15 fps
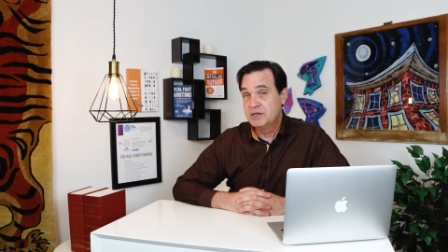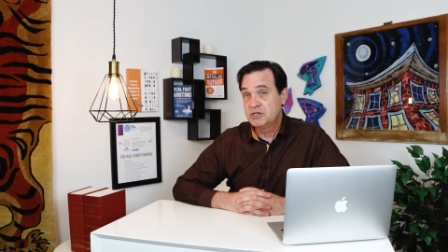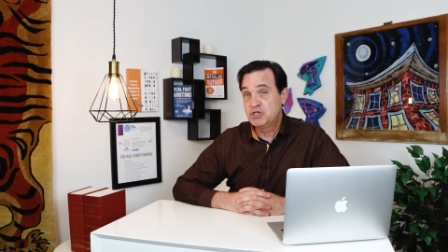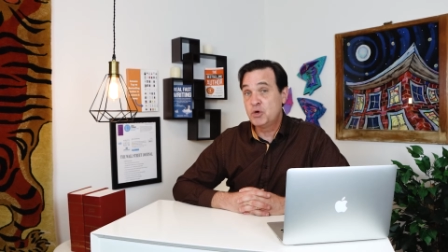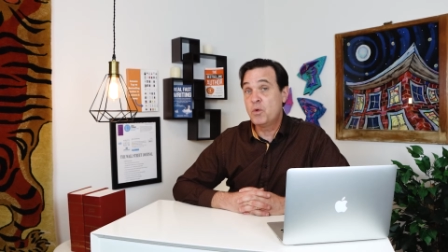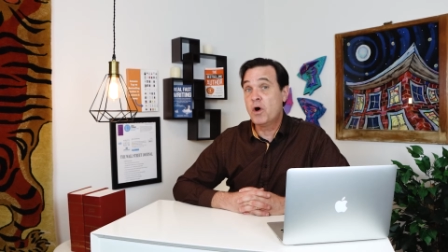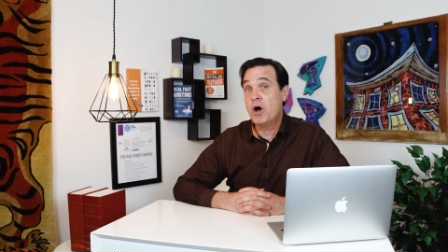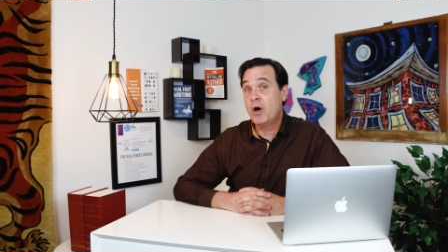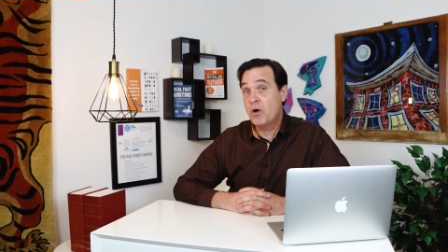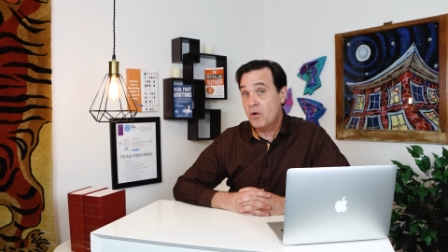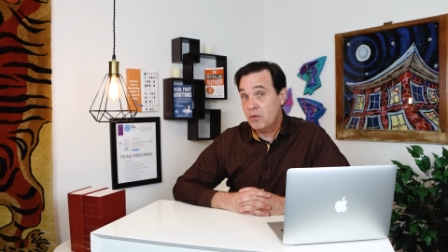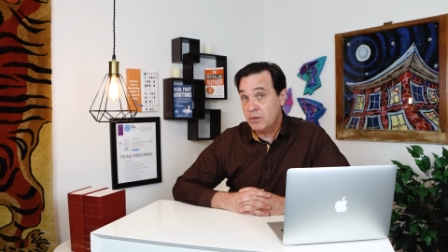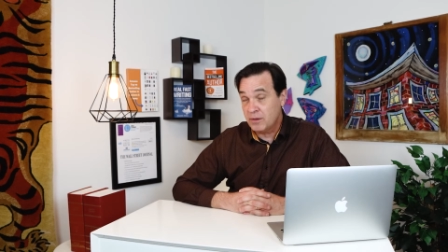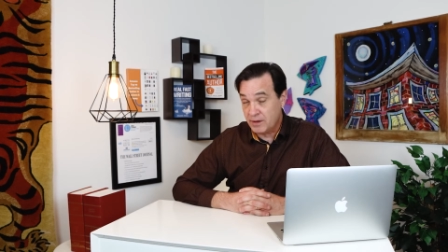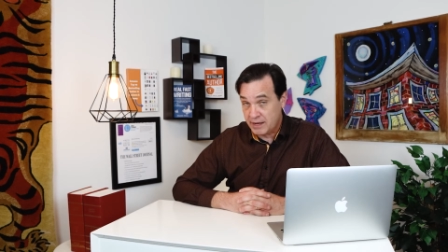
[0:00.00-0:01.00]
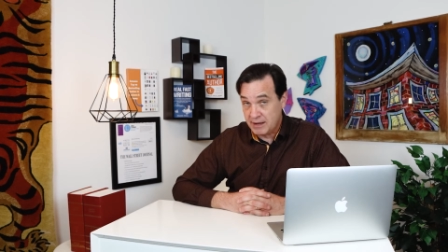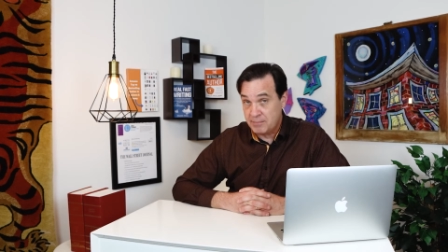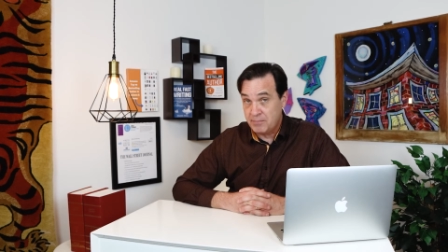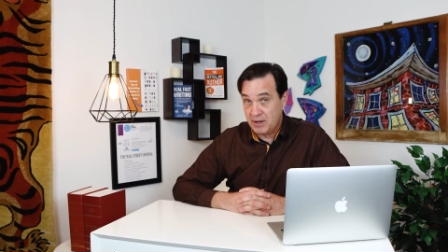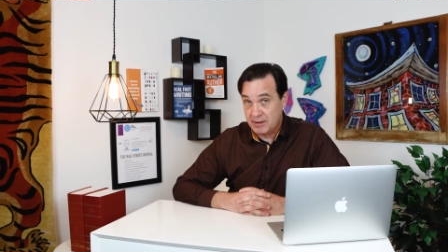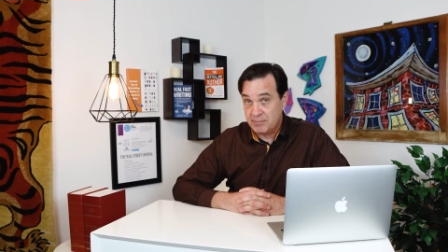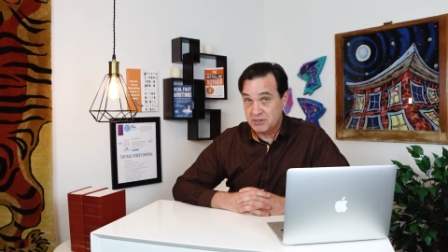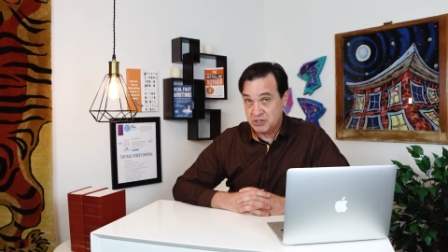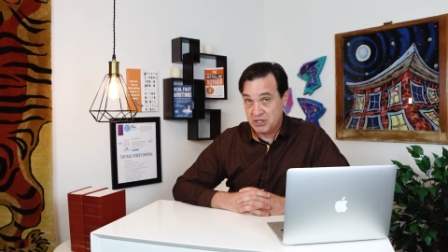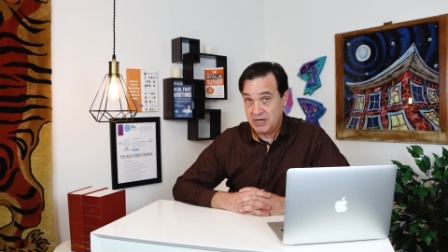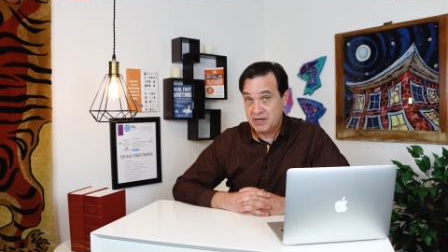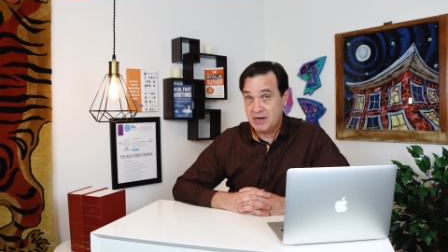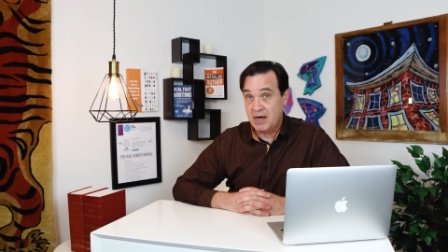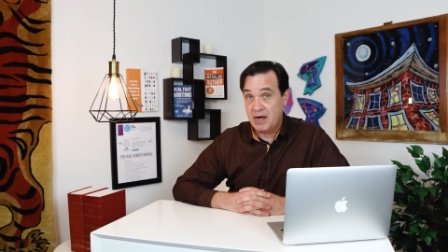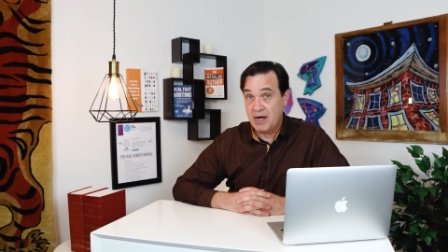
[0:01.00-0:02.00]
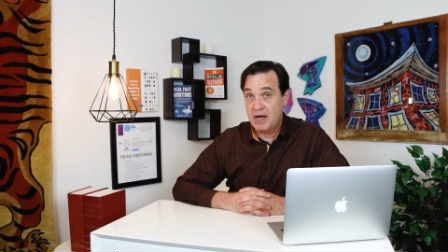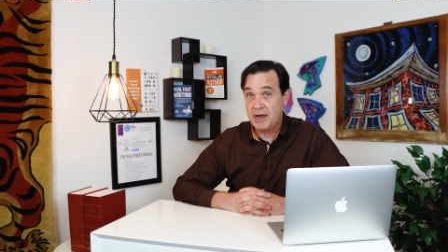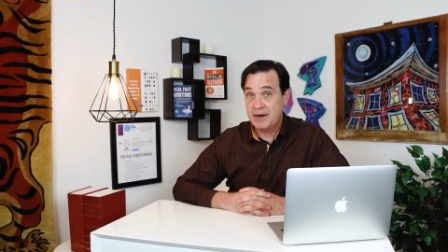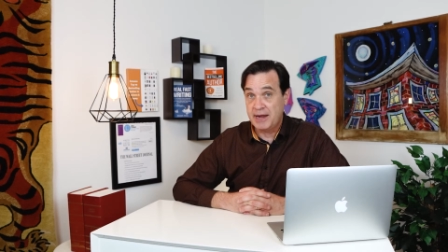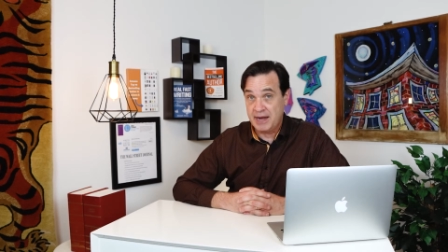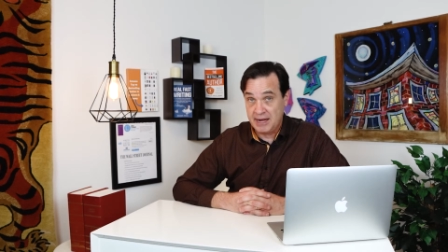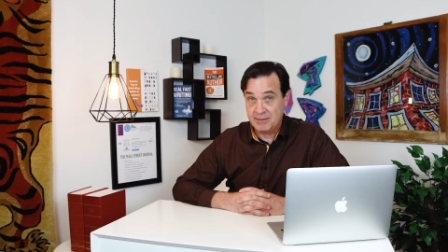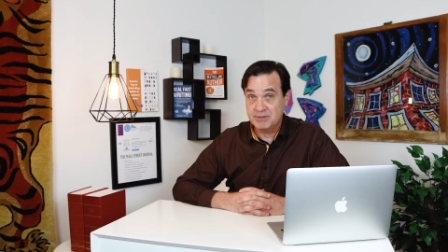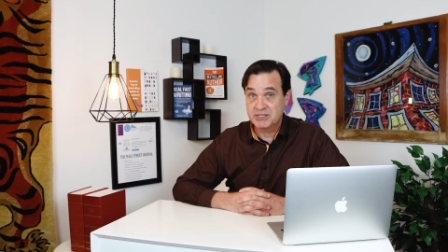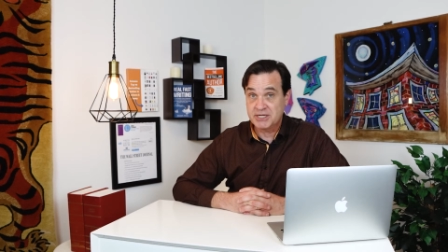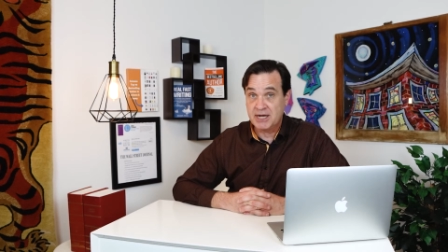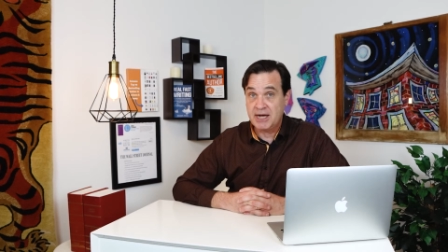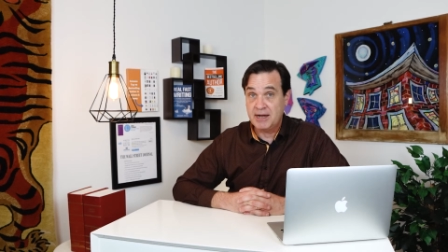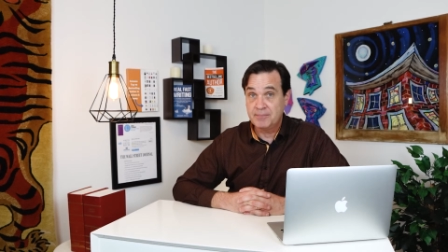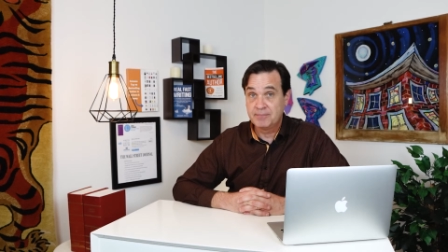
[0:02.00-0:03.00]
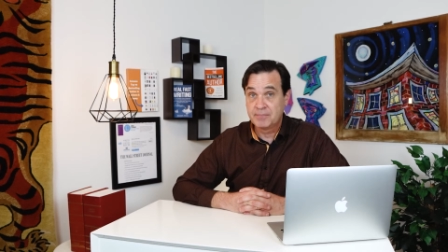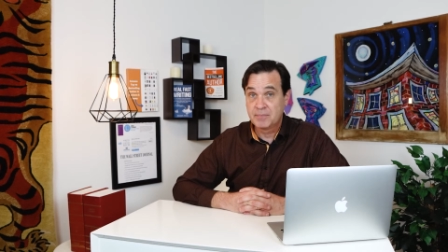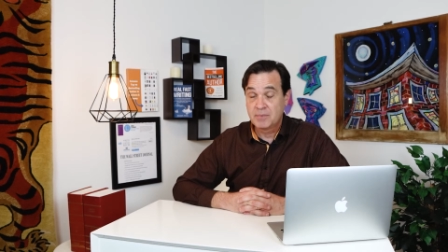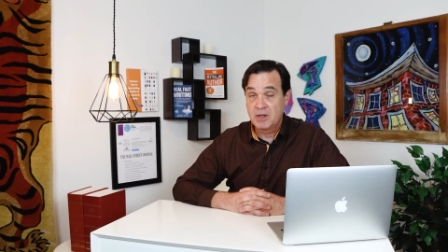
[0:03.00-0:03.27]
to only publishing on Amazon.